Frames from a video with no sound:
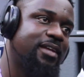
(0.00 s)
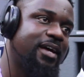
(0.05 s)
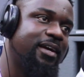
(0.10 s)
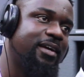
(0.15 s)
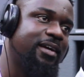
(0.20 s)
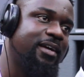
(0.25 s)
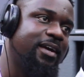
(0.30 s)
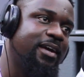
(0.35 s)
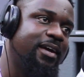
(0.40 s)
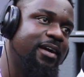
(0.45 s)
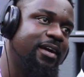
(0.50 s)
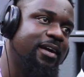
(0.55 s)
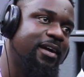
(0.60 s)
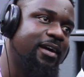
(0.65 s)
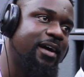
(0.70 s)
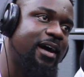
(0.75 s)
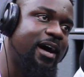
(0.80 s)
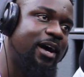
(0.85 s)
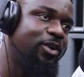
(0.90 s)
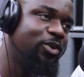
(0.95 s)
Like,
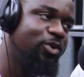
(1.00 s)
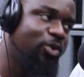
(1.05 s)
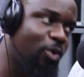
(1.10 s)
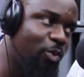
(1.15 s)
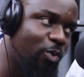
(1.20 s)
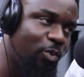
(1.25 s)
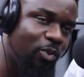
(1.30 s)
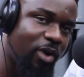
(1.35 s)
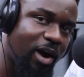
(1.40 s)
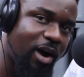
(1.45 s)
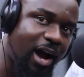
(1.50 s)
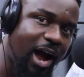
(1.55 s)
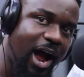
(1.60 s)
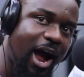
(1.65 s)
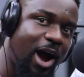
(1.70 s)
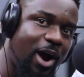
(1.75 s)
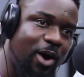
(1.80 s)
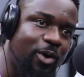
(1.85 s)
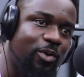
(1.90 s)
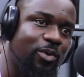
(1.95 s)
I don't know
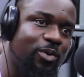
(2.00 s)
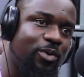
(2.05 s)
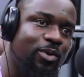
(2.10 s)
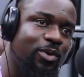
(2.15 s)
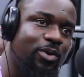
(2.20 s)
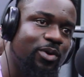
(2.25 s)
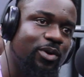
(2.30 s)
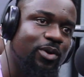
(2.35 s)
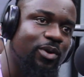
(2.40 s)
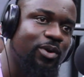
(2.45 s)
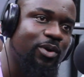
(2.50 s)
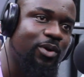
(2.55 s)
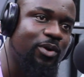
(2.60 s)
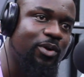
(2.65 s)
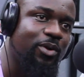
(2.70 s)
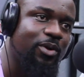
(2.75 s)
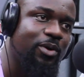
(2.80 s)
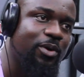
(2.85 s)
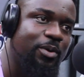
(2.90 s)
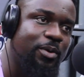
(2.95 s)
how
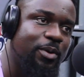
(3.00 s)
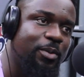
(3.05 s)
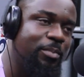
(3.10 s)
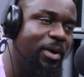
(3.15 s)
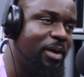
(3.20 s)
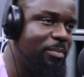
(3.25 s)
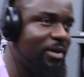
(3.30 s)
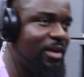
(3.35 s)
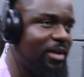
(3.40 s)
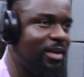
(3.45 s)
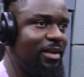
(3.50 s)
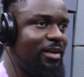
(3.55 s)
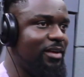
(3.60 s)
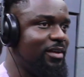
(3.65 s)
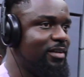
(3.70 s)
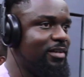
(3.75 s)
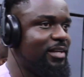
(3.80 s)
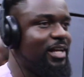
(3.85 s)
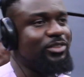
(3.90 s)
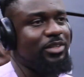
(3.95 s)
maybe
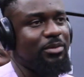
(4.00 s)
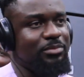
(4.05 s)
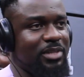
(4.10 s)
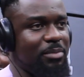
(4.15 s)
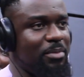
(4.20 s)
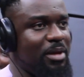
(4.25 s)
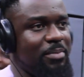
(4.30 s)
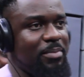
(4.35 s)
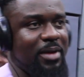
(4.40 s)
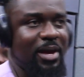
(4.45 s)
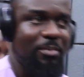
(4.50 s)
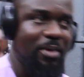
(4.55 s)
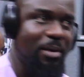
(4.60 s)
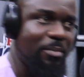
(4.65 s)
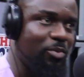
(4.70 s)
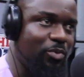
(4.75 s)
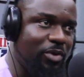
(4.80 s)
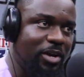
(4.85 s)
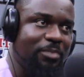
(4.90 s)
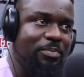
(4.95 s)
that's what I'm saying. Maybe I'm
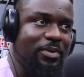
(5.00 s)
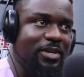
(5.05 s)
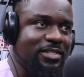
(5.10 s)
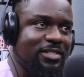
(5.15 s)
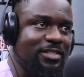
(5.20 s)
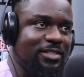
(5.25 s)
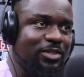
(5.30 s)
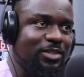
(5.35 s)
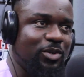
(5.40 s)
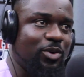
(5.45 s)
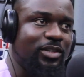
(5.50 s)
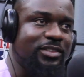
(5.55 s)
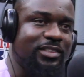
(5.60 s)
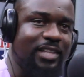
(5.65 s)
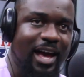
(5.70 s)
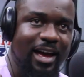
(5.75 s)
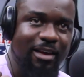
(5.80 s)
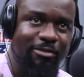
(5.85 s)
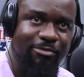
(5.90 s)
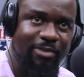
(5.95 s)
a weird person because
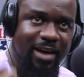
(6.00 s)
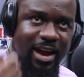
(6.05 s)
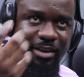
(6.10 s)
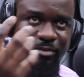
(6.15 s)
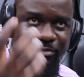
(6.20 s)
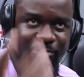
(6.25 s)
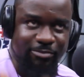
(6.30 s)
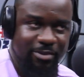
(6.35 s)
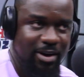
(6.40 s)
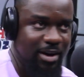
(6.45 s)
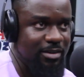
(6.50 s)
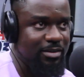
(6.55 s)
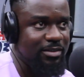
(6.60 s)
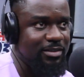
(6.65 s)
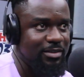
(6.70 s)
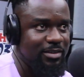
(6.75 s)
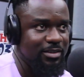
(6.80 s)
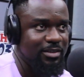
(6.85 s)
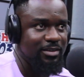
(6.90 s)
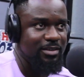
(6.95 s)
I find fun
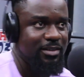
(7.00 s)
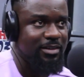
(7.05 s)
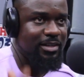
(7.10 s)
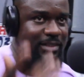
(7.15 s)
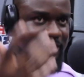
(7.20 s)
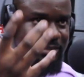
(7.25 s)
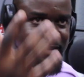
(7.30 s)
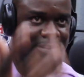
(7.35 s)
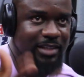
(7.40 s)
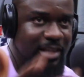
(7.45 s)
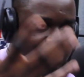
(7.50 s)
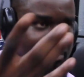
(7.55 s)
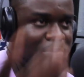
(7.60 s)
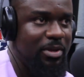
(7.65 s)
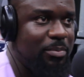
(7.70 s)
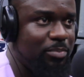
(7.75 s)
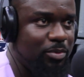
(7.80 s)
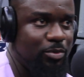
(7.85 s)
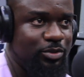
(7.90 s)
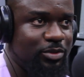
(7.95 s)
in seeing
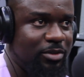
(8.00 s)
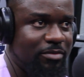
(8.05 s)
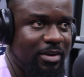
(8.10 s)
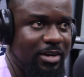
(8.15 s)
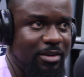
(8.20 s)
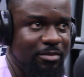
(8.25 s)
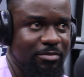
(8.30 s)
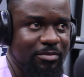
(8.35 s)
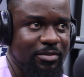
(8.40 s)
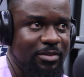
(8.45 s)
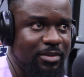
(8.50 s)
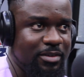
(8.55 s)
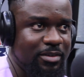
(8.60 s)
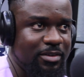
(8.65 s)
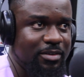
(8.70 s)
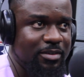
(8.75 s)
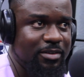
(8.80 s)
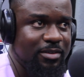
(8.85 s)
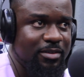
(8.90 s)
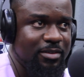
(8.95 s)
people survive.
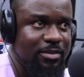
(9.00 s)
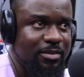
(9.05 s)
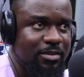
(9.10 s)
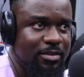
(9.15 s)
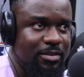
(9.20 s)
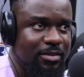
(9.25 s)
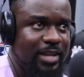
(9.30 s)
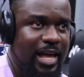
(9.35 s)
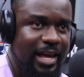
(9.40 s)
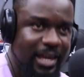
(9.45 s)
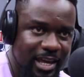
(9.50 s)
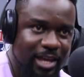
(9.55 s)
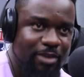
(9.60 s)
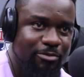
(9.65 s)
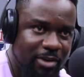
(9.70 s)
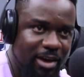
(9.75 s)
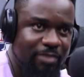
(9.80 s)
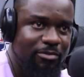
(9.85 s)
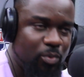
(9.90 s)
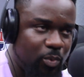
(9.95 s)
Like
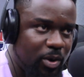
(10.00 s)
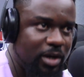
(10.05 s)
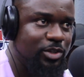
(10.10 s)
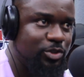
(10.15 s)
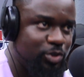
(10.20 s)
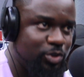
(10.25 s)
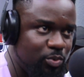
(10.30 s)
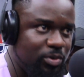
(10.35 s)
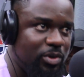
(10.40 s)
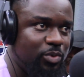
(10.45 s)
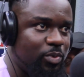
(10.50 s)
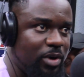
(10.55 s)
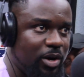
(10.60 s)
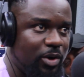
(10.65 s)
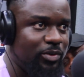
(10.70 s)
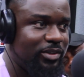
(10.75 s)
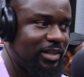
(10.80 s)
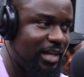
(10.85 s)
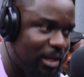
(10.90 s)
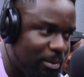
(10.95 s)
if everyone is doing
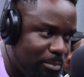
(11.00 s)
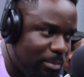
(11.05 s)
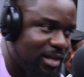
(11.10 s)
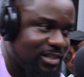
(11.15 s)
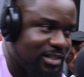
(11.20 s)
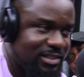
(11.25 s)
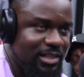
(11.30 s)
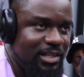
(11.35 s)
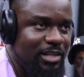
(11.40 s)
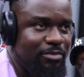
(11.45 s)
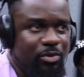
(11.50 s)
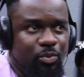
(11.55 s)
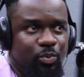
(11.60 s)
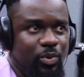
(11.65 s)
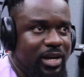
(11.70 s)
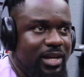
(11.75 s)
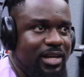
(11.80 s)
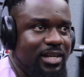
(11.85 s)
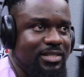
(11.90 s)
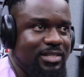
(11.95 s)
well, then it makes it even
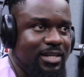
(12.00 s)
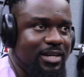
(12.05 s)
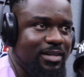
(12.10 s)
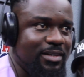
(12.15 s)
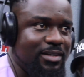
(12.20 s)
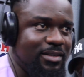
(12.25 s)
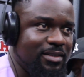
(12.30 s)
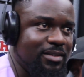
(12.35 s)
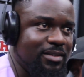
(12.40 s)
way easier.